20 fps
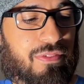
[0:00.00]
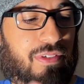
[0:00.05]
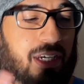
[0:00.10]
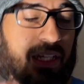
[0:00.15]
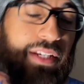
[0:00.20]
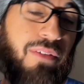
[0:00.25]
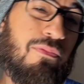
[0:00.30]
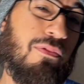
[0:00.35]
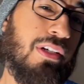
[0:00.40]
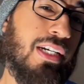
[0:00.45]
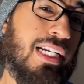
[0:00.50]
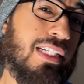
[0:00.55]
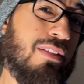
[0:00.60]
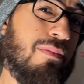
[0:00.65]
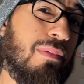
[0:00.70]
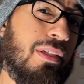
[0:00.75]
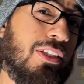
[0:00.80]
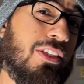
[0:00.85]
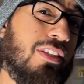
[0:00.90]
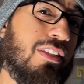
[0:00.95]
I forgot to
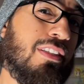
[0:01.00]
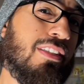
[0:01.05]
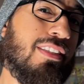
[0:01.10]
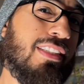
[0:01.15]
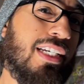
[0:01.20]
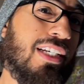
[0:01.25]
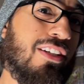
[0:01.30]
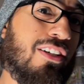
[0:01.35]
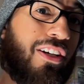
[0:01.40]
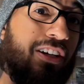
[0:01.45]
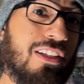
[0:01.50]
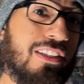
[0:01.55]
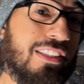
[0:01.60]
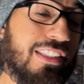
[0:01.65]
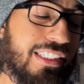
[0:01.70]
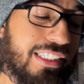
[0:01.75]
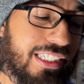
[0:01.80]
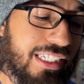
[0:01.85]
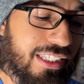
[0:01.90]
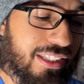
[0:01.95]
mention the stand
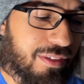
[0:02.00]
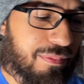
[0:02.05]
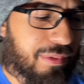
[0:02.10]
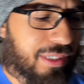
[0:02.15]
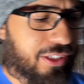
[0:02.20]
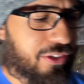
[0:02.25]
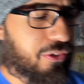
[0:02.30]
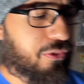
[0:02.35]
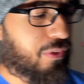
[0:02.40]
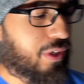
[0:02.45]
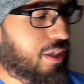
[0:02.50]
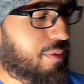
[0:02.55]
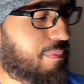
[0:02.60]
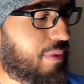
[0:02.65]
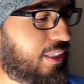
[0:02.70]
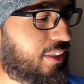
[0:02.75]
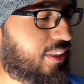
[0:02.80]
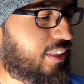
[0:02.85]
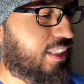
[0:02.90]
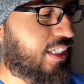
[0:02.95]
altogether, but I do want to
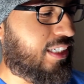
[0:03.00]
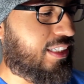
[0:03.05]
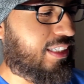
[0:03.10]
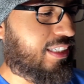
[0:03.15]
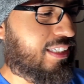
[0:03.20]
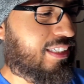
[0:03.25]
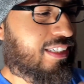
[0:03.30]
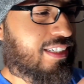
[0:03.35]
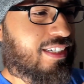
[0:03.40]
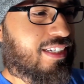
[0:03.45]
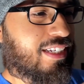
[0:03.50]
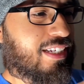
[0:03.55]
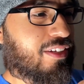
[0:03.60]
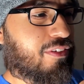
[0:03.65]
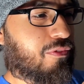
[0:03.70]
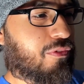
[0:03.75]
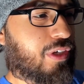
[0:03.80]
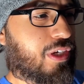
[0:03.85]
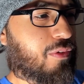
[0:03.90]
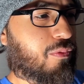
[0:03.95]
mention that it
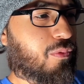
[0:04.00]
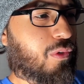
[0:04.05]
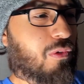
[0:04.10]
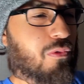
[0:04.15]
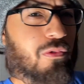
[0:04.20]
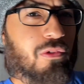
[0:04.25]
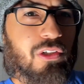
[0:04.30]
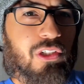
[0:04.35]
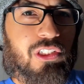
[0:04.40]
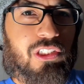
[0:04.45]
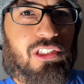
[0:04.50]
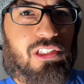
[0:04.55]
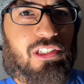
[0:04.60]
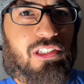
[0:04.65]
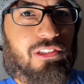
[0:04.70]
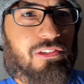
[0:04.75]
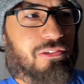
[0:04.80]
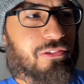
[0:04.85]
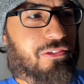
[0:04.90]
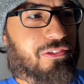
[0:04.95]
won't
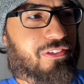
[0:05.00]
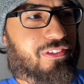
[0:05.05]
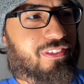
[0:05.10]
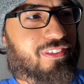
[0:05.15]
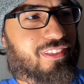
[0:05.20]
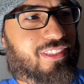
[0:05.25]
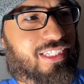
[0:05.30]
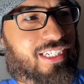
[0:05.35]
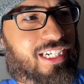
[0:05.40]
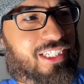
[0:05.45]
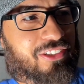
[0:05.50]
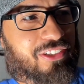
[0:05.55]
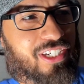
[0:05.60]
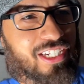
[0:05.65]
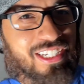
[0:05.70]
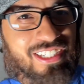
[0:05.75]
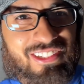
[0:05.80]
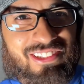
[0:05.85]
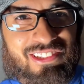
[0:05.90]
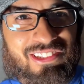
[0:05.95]
close. Like, I try
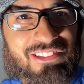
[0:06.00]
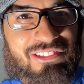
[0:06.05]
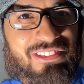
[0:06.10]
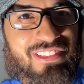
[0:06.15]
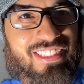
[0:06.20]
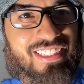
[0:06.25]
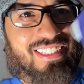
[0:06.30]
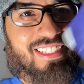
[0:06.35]
to close it